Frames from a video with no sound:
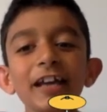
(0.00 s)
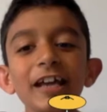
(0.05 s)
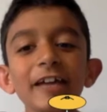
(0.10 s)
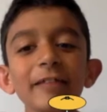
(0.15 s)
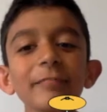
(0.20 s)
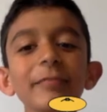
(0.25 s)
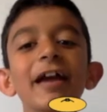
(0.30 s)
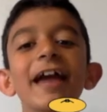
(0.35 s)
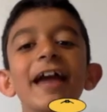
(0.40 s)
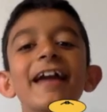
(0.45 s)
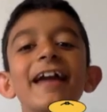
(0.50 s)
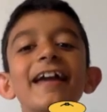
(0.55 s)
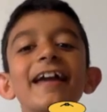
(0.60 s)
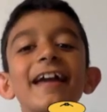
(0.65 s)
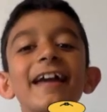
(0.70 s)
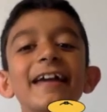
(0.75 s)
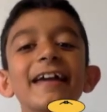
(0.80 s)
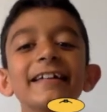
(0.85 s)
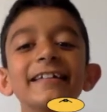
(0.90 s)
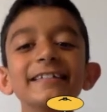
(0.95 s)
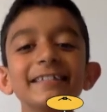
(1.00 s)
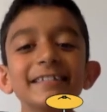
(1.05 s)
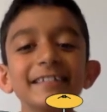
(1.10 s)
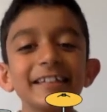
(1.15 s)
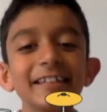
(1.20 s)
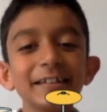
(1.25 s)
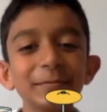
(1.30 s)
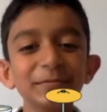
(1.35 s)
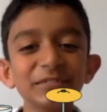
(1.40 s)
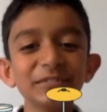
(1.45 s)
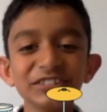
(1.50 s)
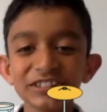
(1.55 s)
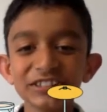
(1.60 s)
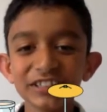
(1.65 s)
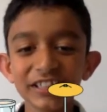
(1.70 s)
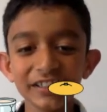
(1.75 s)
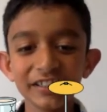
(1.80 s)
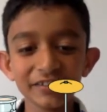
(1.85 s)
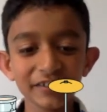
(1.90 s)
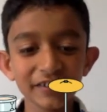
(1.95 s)
AAC
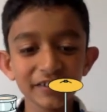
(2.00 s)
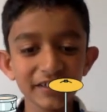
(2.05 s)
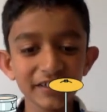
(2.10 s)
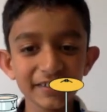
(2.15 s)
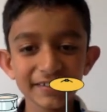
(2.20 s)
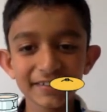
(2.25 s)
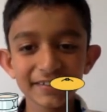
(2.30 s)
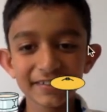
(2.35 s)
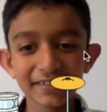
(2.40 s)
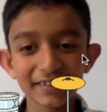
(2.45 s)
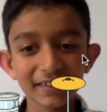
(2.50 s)
Series.